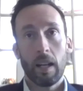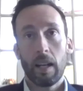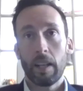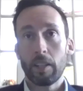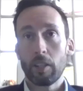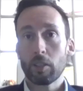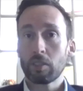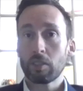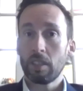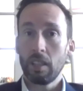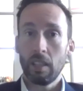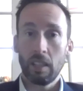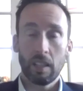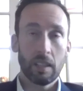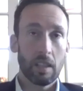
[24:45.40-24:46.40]
you're
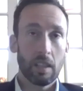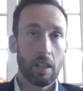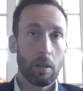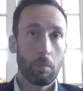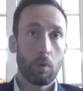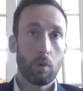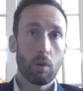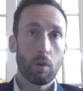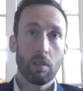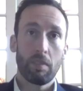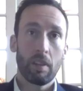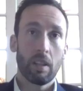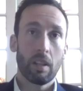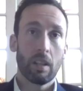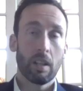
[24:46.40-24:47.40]
seeing more of
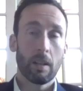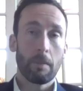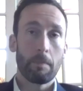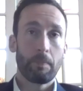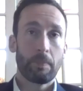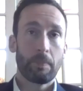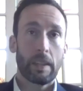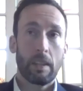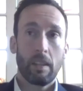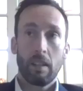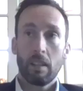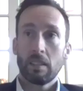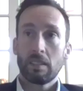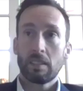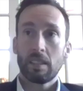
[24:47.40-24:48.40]
the
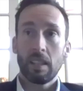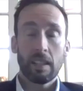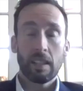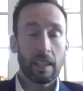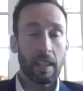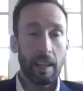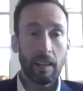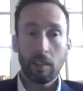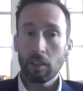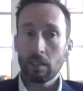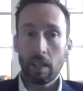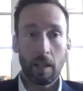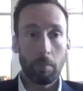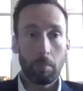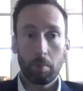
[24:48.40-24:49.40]
syndicator
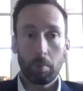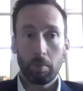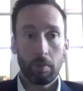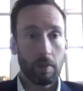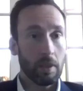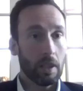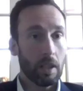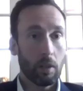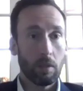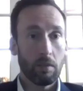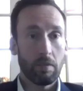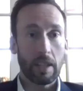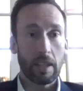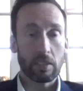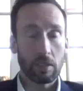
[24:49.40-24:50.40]
type
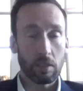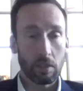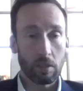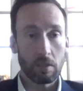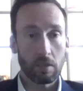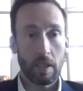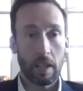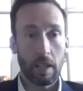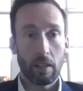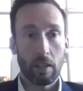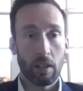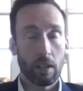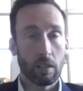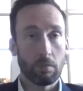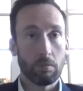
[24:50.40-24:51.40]
investors that
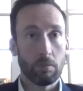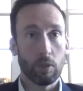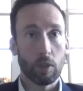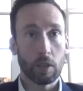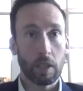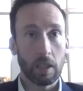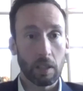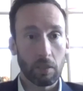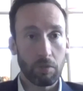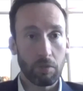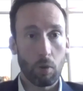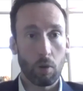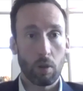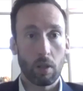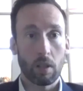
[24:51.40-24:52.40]
are looking
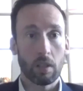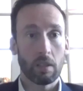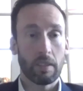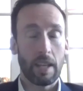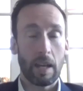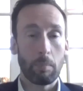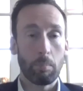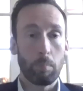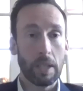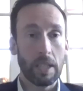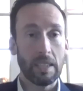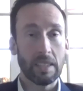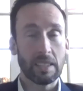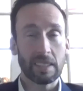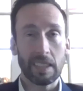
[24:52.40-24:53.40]
for that
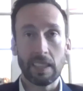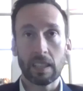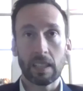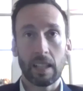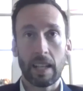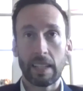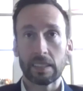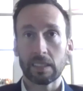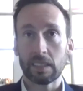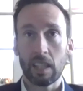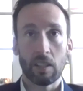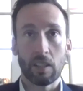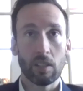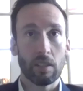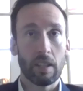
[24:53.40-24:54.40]
B, C class
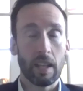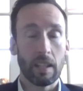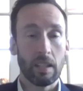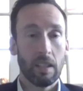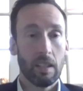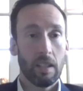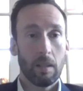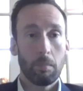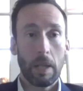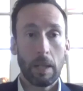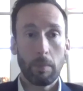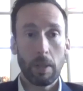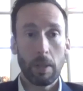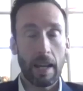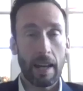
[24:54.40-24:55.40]
center that
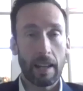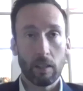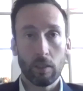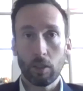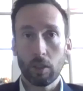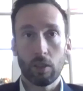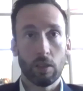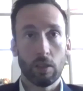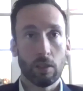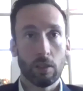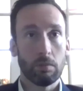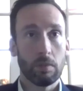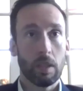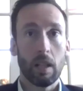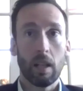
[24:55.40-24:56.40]
maybe had a
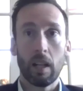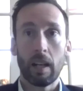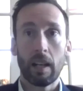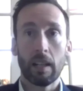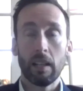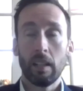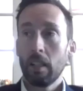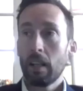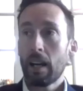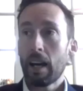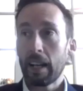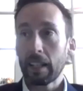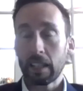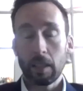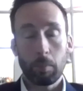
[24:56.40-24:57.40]
little
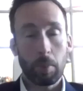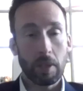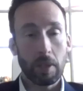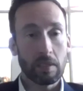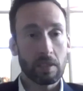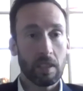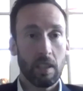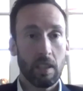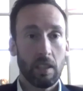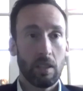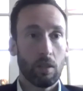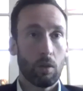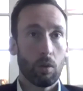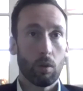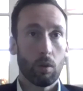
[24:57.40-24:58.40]

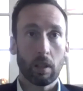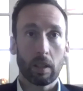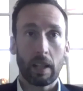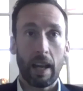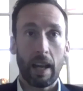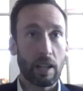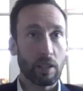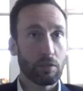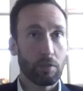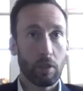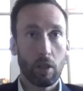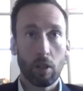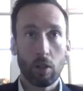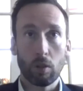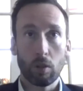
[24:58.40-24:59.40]
occupancy or cash
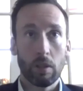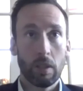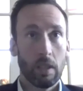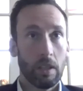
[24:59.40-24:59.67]
flow